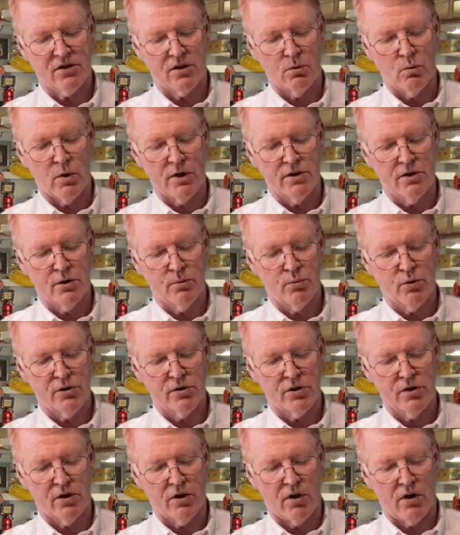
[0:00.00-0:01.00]
so once you
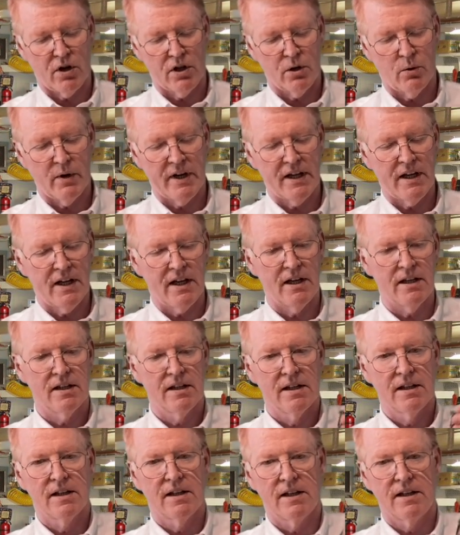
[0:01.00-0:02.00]
push it all the way in,
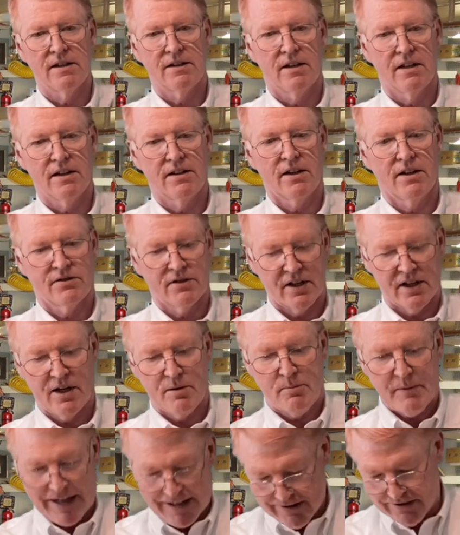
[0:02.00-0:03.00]
it doesn't
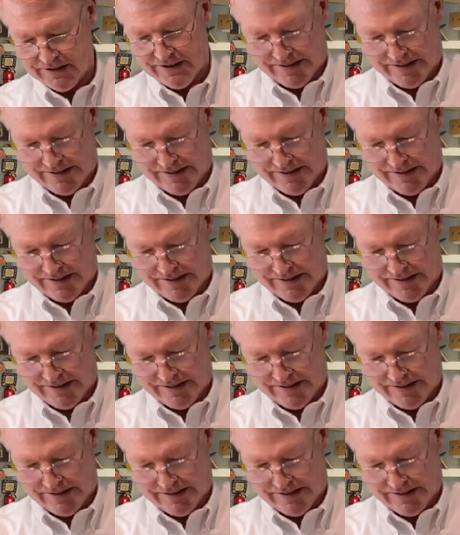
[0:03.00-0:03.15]
come out.